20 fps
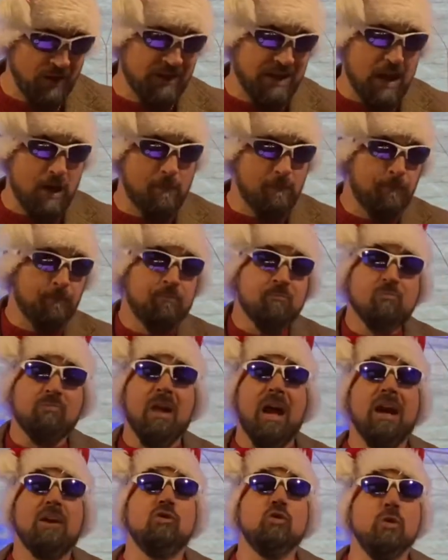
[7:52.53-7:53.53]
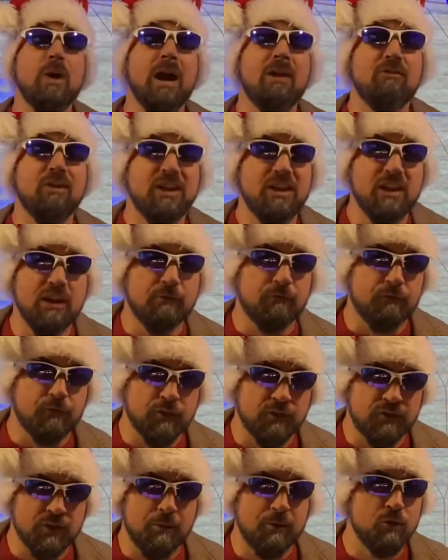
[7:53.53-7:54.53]
Now, I do have a gift for
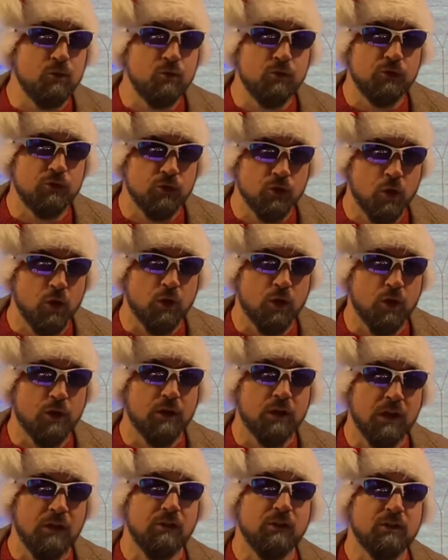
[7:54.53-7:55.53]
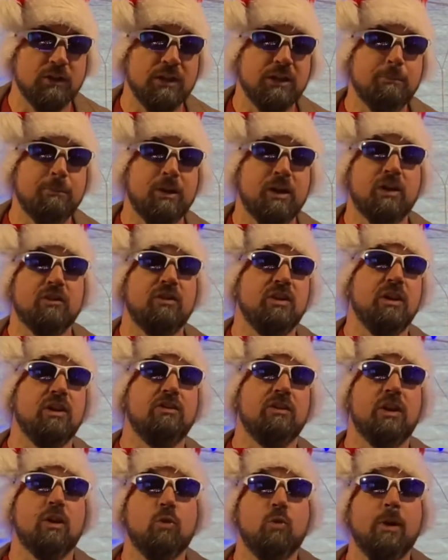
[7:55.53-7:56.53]
someone who's no longer in the league because he
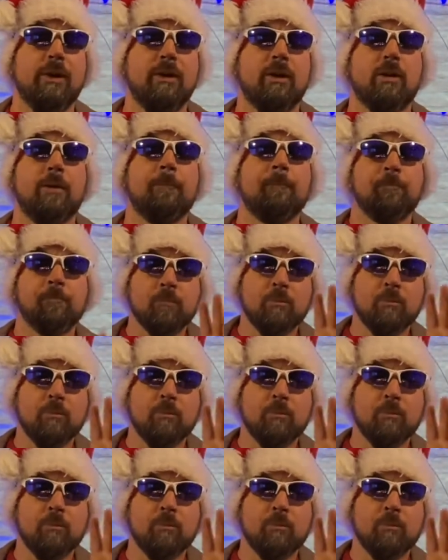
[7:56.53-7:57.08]
is a quitter.